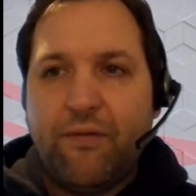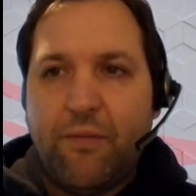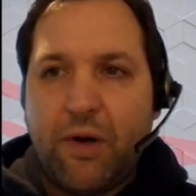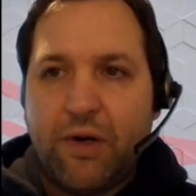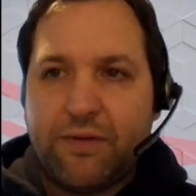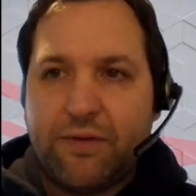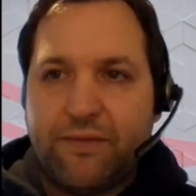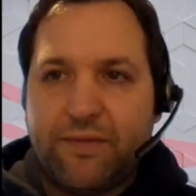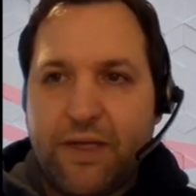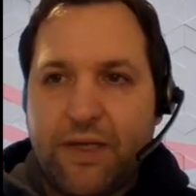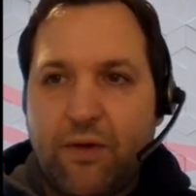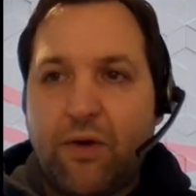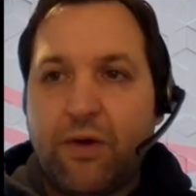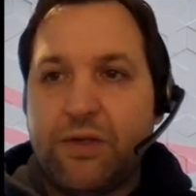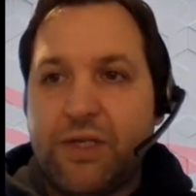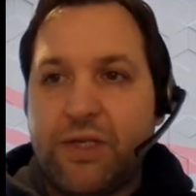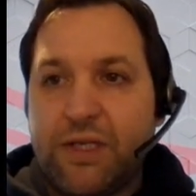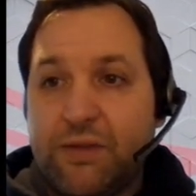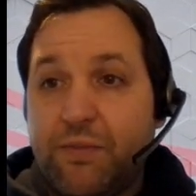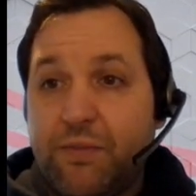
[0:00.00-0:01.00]
Microsoft
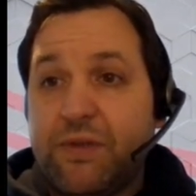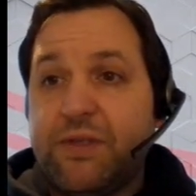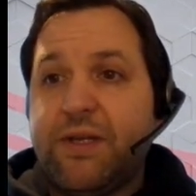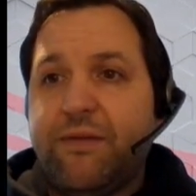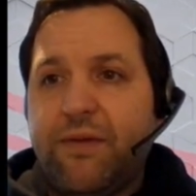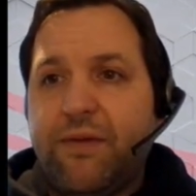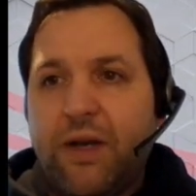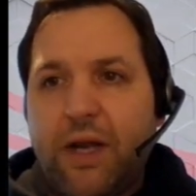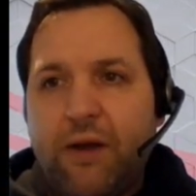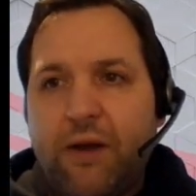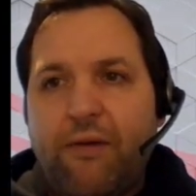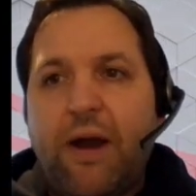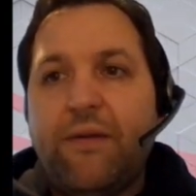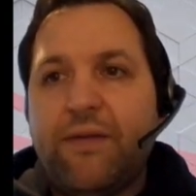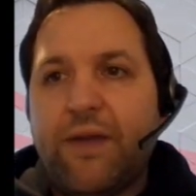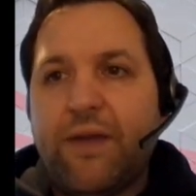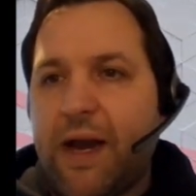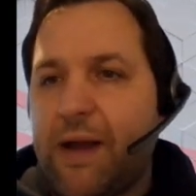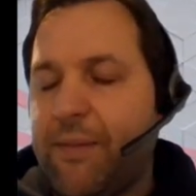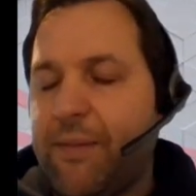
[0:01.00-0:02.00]
Technology, specifically
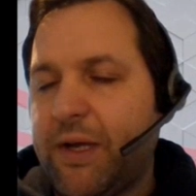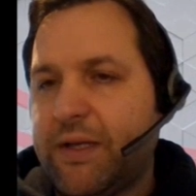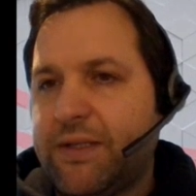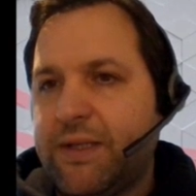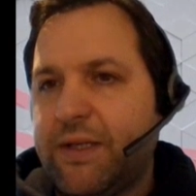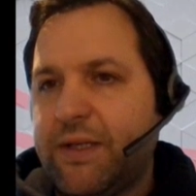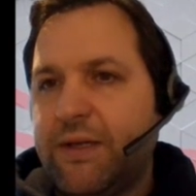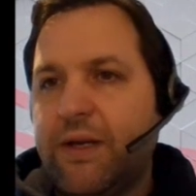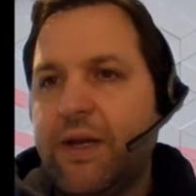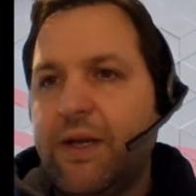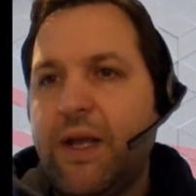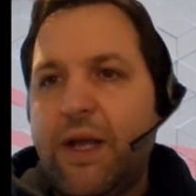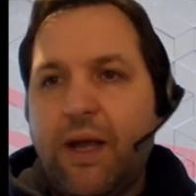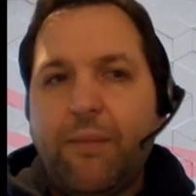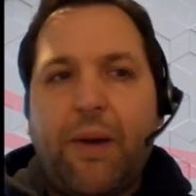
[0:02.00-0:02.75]
around Dynamics and